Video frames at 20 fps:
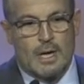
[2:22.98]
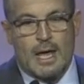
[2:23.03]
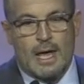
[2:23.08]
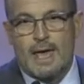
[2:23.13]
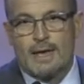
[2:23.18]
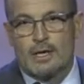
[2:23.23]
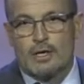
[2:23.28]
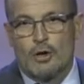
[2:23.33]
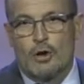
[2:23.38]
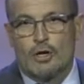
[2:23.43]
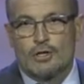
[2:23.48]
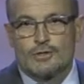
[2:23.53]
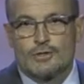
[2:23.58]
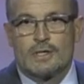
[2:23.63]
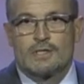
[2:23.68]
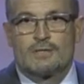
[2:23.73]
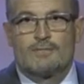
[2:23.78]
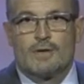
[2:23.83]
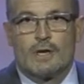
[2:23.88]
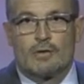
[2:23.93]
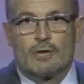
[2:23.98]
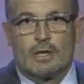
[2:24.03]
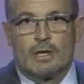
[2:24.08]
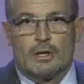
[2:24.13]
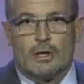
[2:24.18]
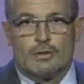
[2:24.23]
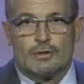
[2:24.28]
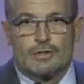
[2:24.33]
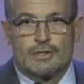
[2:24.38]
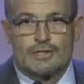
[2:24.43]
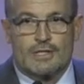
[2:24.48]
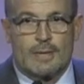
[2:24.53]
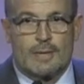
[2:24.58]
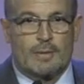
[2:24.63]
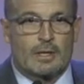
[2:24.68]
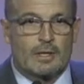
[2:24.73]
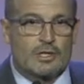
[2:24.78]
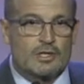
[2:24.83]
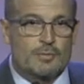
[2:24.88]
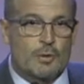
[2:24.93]
And it also has very low
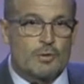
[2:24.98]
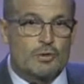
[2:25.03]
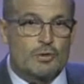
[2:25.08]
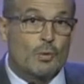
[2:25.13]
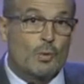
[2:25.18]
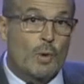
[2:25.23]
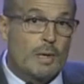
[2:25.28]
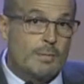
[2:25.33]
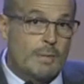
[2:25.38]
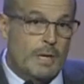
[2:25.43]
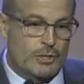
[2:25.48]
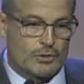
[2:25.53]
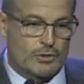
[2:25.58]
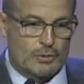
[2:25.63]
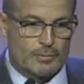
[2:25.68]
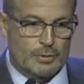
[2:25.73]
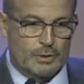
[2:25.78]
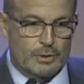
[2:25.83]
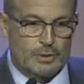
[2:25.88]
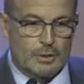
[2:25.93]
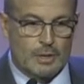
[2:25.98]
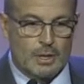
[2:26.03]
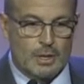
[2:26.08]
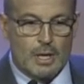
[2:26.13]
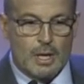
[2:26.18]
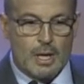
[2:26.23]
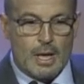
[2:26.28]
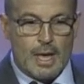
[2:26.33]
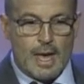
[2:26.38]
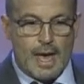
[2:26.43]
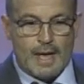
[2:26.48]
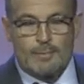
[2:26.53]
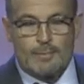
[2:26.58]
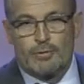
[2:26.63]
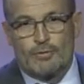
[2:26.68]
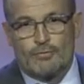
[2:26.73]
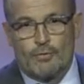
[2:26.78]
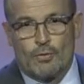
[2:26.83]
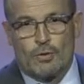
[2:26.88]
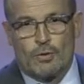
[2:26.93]
systemic exposure when measurable, and it
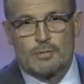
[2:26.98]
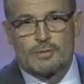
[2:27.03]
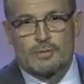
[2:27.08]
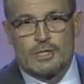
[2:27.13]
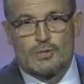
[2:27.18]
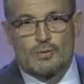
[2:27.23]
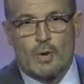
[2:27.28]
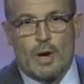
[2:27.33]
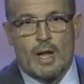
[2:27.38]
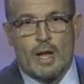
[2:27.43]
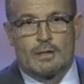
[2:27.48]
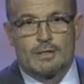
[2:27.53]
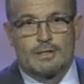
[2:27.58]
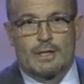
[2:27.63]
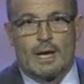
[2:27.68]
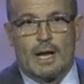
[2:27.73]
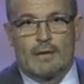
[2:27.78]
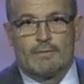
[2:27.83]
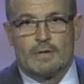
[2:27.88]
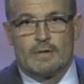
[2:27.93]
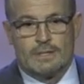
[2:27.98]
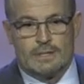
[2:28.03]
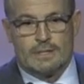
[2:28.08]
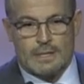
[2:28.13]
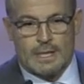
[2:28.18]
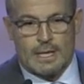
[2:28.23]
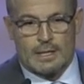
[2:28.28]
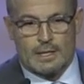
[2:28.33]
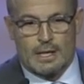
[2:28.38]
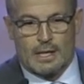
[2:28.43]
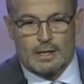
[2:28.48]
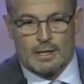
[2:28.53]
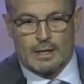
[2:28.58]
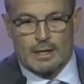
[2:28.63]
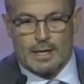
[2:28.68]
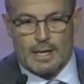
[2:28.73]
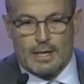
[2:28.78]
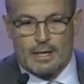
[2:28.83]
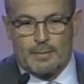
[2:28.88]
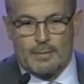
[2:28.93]
performs as well as an
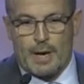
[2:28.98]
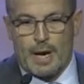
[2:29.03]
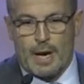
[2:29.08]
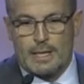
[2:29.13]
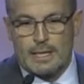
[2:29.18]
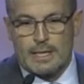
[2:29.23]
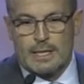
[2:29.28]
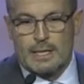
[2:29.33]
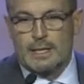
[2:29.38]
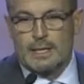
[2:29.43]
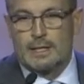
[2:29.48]
IVT antibody